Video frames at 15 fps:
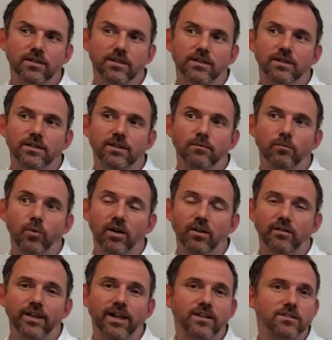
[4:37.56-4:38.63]

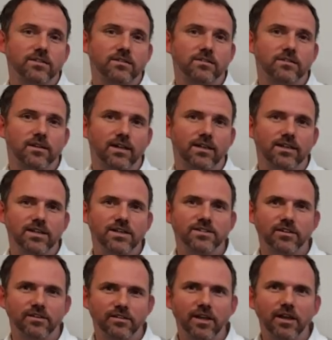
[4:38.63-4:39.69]
Well, that's at
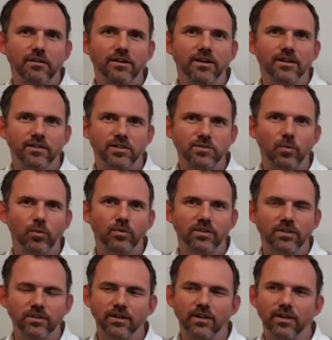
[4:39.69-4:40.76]
least a theory at this point
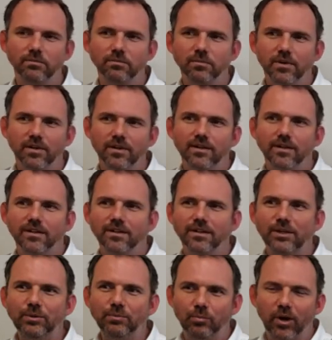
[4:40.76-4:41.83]
in time.
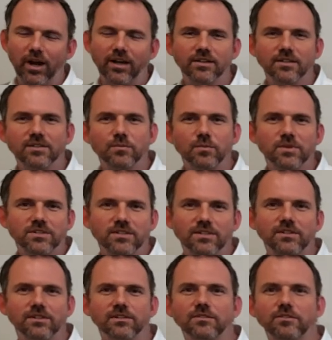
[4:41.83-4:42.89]
In practice, we're
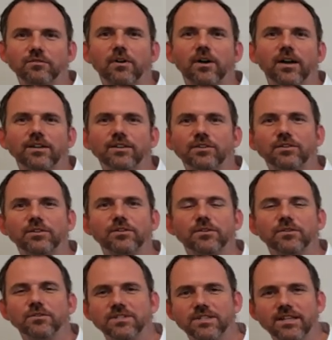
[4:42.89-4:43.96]
still trying
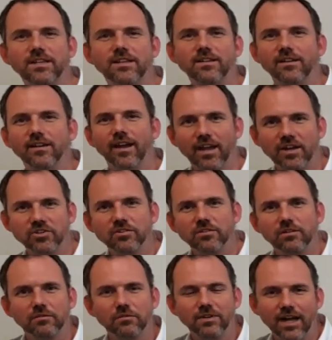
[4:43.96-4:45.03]
to see
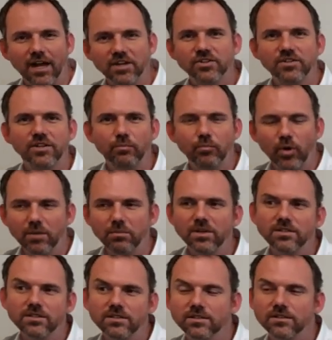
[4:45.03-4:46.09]
actual reduction in
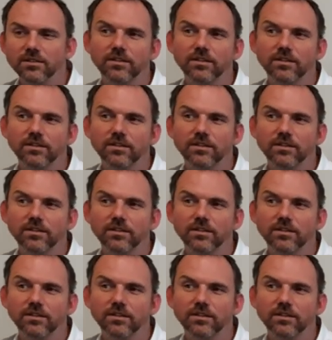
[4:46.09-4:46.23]
premiums,